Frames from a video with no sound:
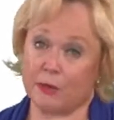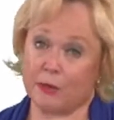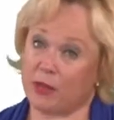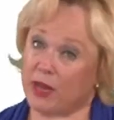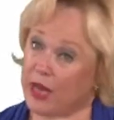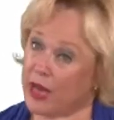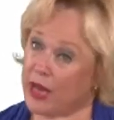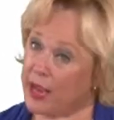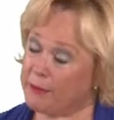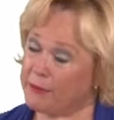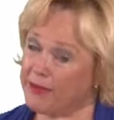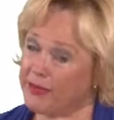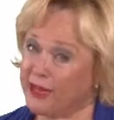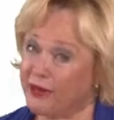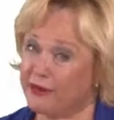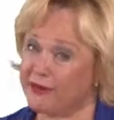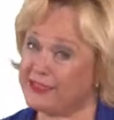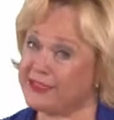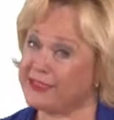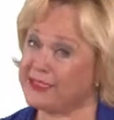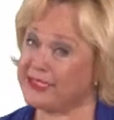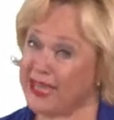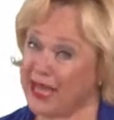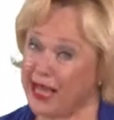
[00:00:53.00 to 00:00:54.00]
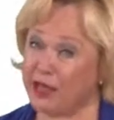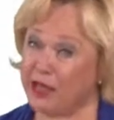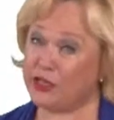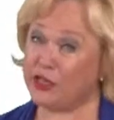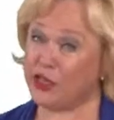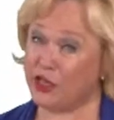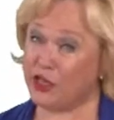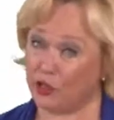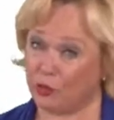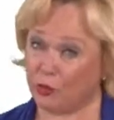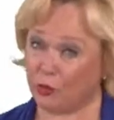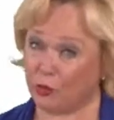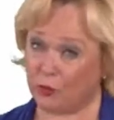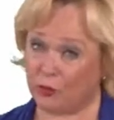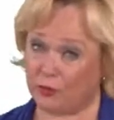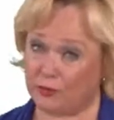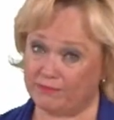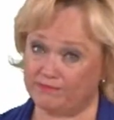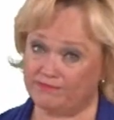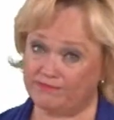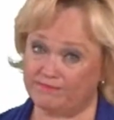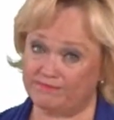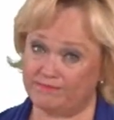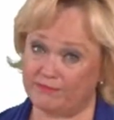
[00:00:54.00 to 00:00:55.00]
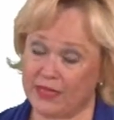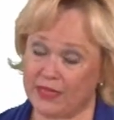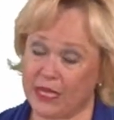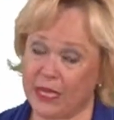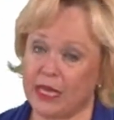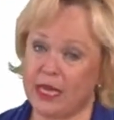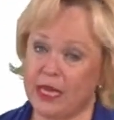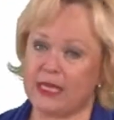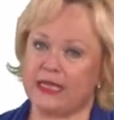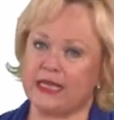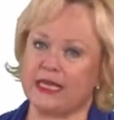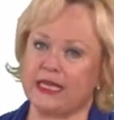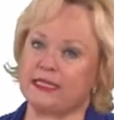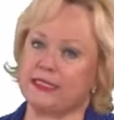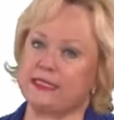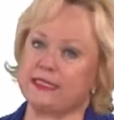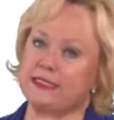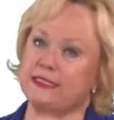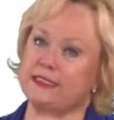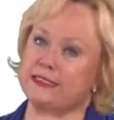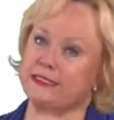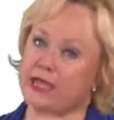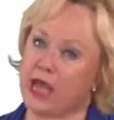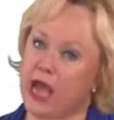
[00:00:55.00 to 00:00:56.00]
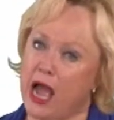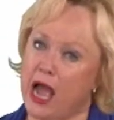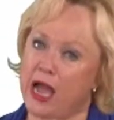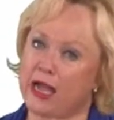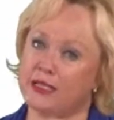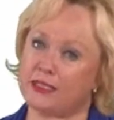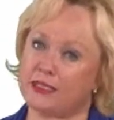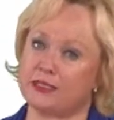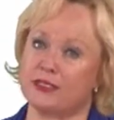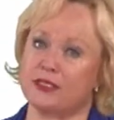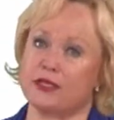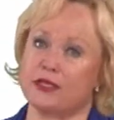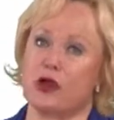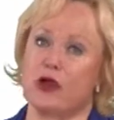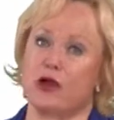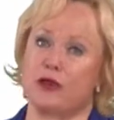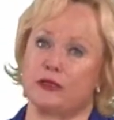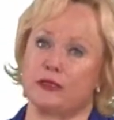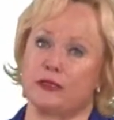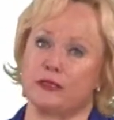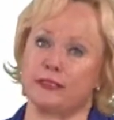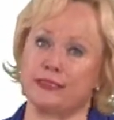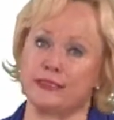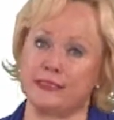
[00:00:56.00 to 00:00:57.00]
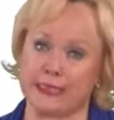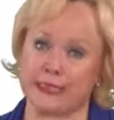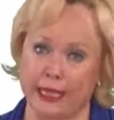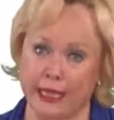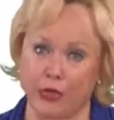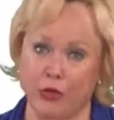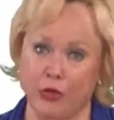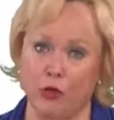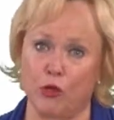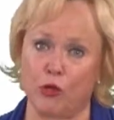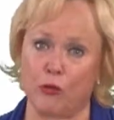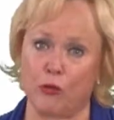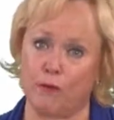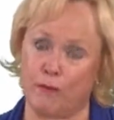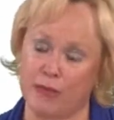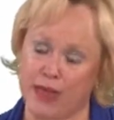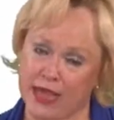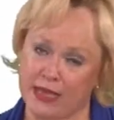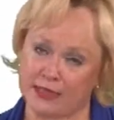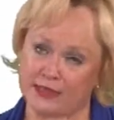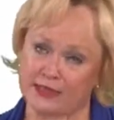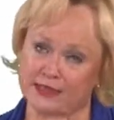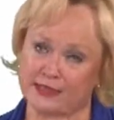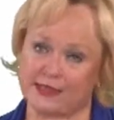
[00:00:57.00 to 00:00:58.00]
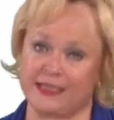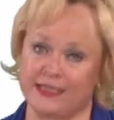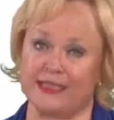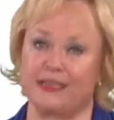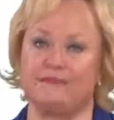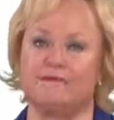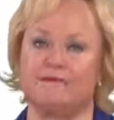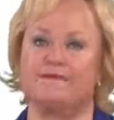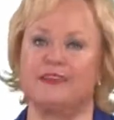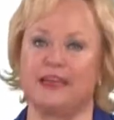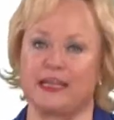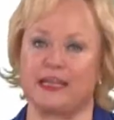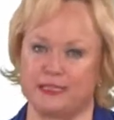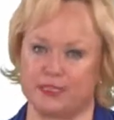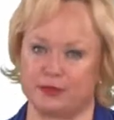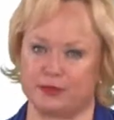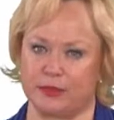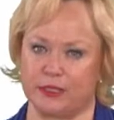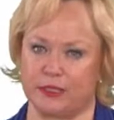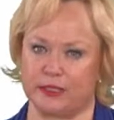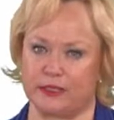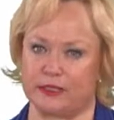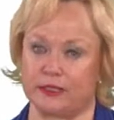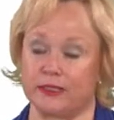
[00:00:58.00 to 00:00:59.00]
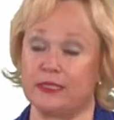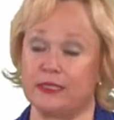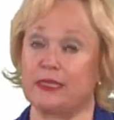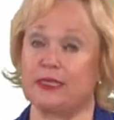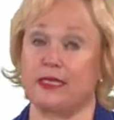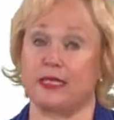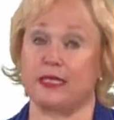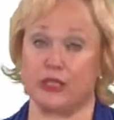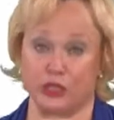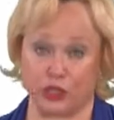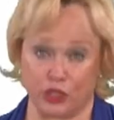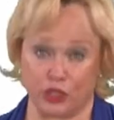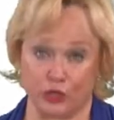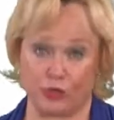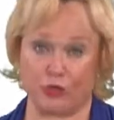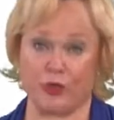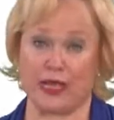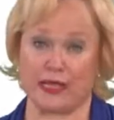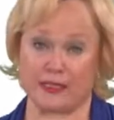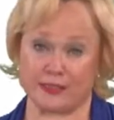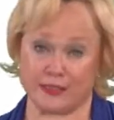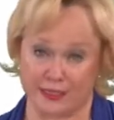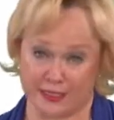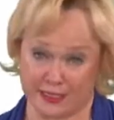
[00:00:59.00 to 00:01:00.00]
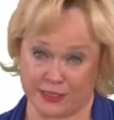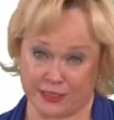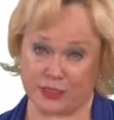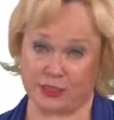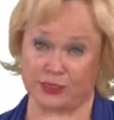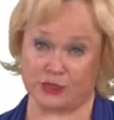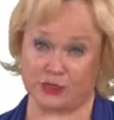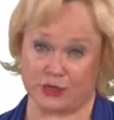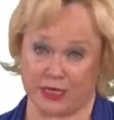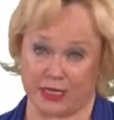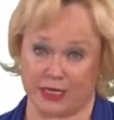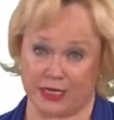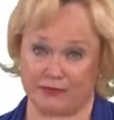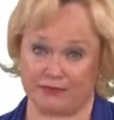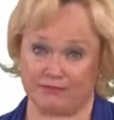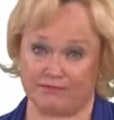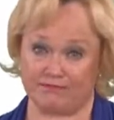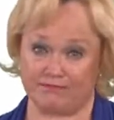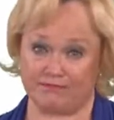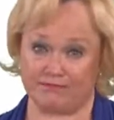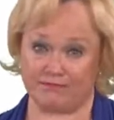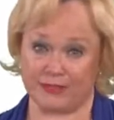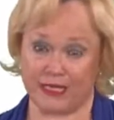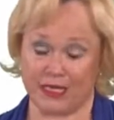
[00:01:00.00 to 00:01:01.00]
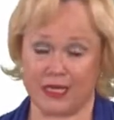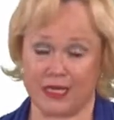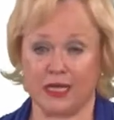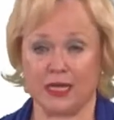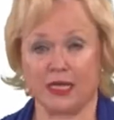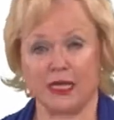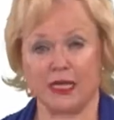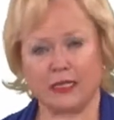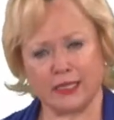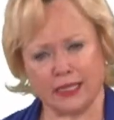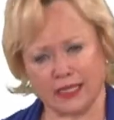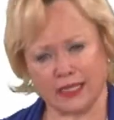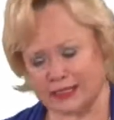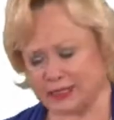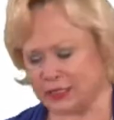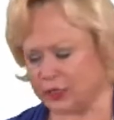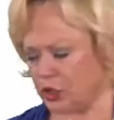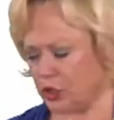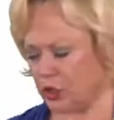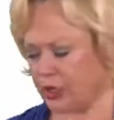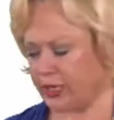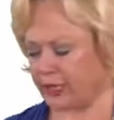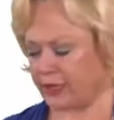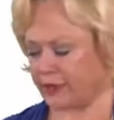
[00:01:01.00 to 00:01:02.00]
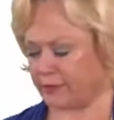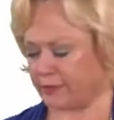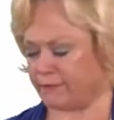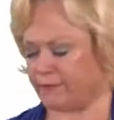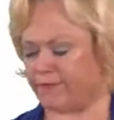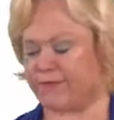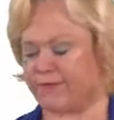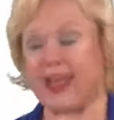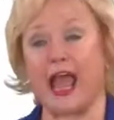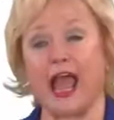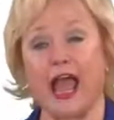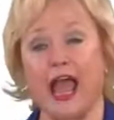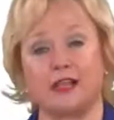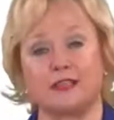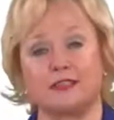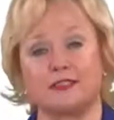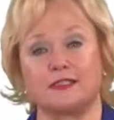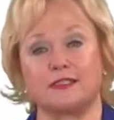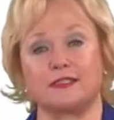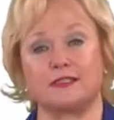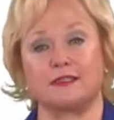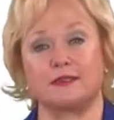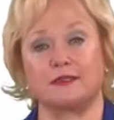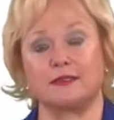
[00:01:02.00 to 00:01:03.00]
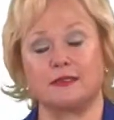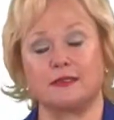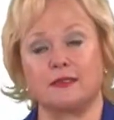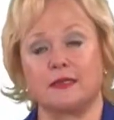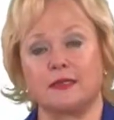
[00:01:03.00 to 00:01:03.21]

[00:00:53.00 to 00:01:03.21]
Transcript: But I'm here to tell you that stocks are the single best investment in U.S. history. Let's look at the facts.